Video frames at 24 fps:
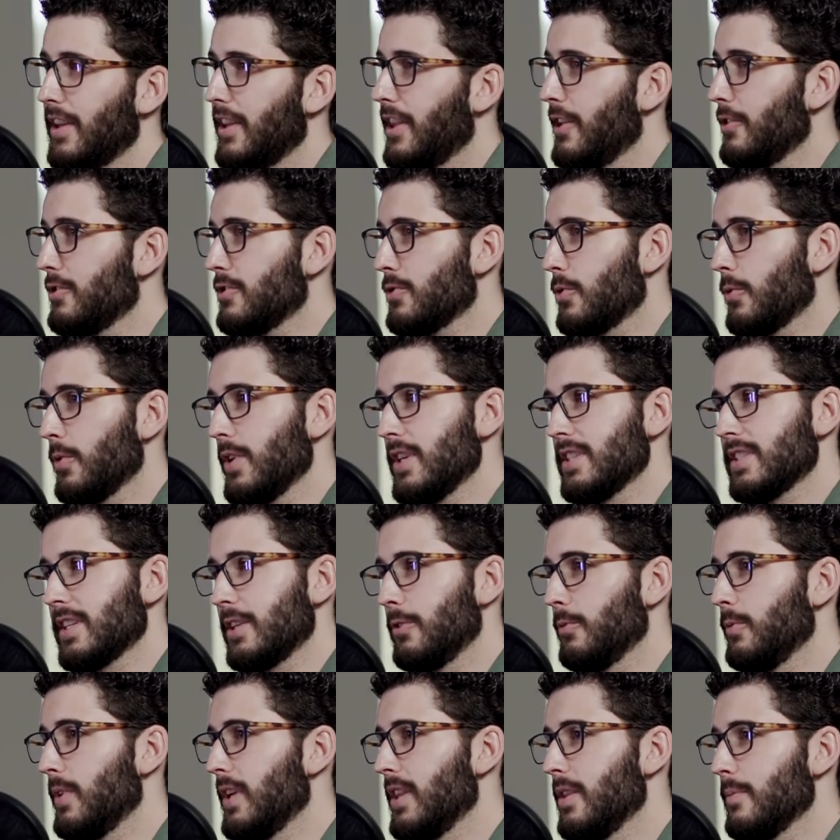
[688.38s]
The stories
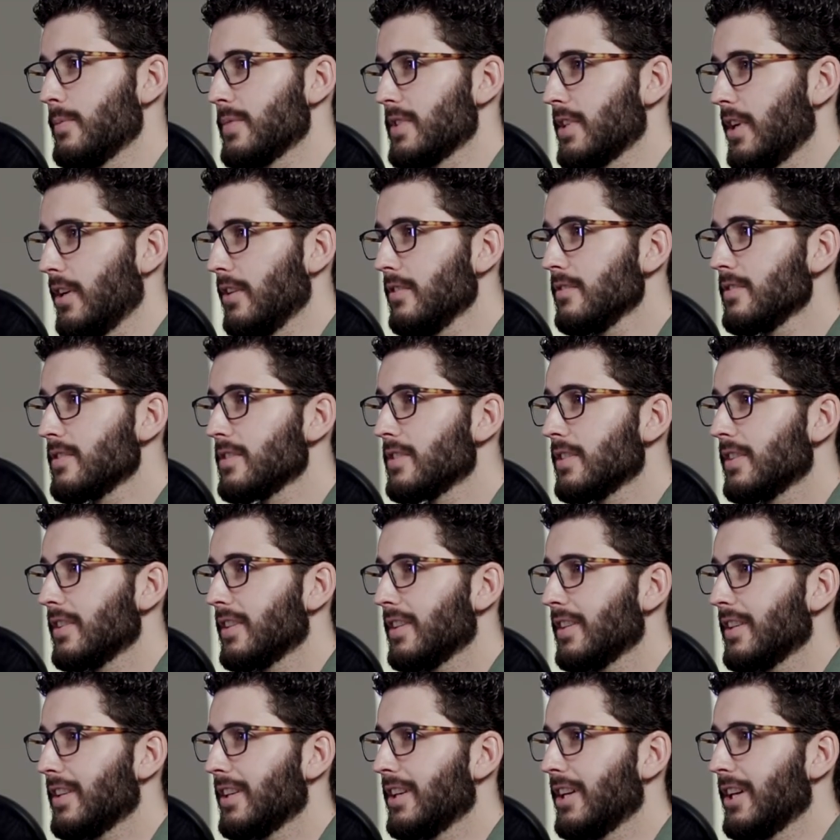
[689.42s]
can read themselves.
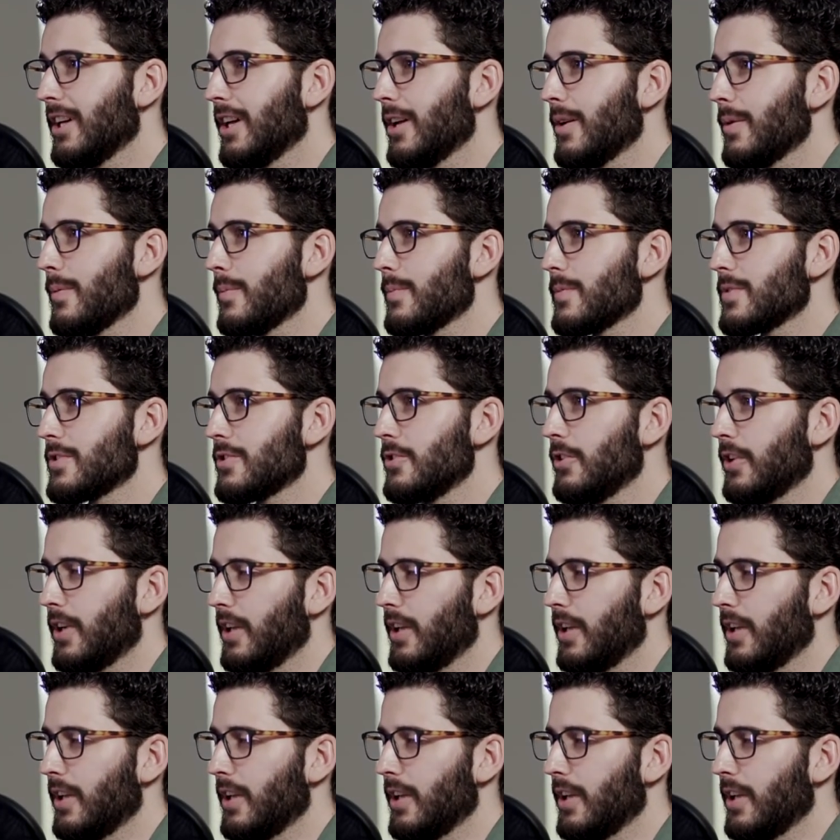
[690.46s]
Oh. Um, so you